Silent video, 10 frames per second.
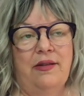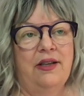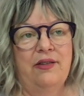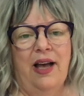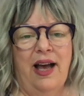
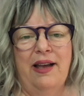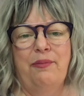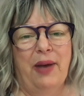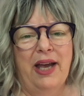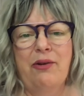he's he
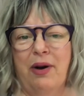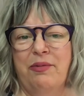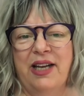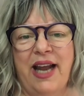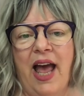
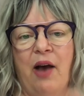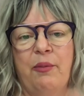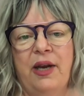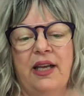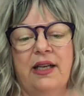bankrupted how
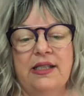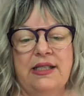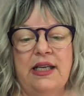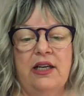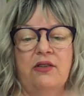many
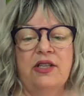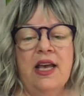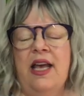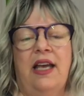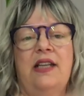casinos?
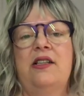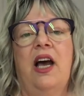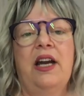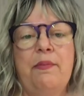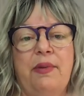He's
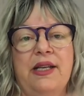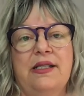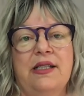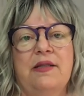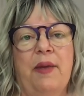not a
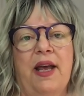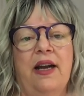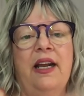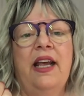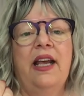
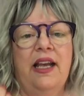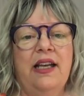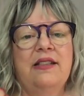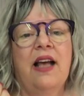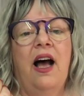businessman.
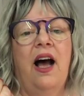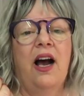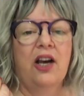He's a